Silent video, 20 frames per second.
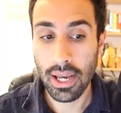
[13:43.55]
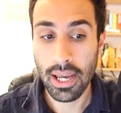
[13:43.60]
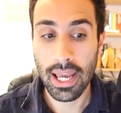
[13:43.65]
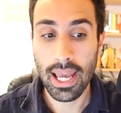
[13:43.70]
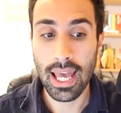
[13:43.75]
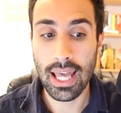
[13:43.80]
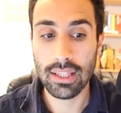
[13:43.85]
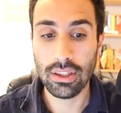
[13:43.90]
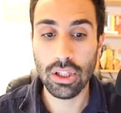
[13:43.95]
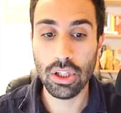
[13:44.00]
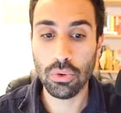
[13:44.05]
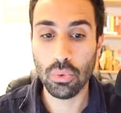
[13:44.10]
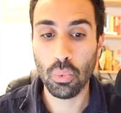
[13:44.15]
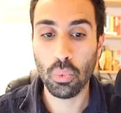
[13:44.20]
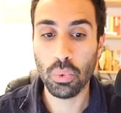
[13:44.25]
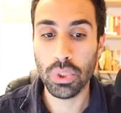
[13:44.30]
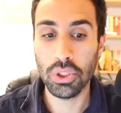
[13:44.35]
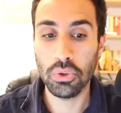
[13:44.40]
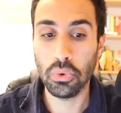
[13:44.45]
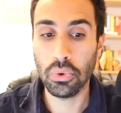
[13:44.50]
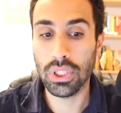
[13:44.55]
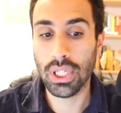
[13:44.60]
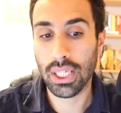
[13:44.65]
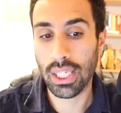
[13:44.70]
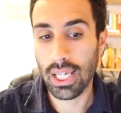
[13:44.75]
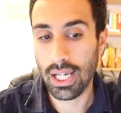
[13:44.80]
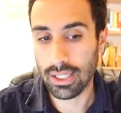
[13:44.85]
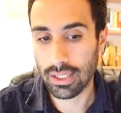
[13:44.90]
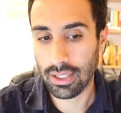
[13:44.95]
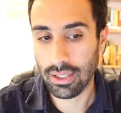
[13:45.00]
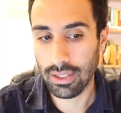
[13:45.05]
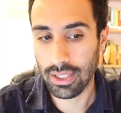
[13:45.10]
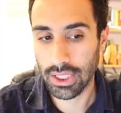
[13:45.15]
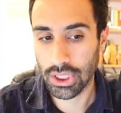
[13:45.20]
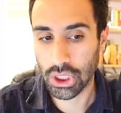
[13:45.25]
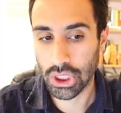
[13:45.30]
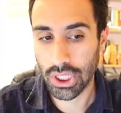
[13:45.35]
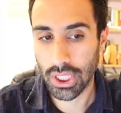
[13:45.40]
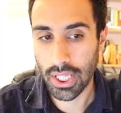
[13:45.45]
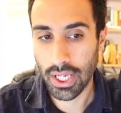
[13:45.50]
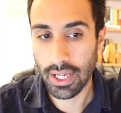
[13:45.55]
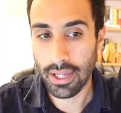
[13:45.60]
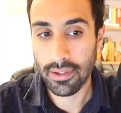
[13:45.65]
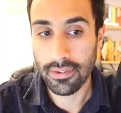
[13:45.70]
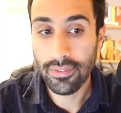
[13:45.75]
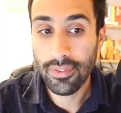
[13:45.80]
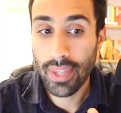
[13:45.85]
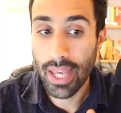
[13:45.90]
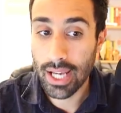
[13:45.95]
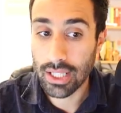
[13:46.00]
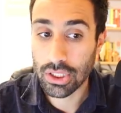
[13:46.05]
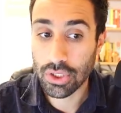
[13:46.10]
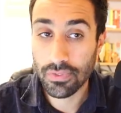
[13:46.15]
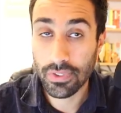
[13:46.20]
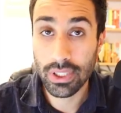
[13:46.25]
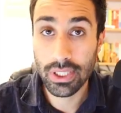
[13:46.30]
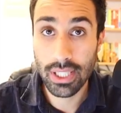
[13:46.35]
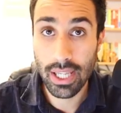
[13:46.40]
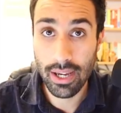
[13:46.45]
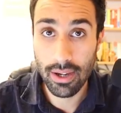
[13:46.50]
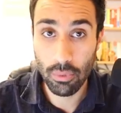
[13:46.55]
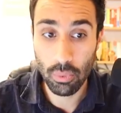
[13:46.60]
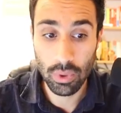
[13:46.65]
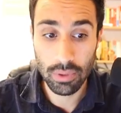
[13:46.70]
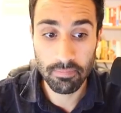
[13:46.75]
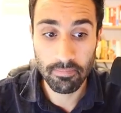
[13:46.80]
And then we do the calculation. That's for that one.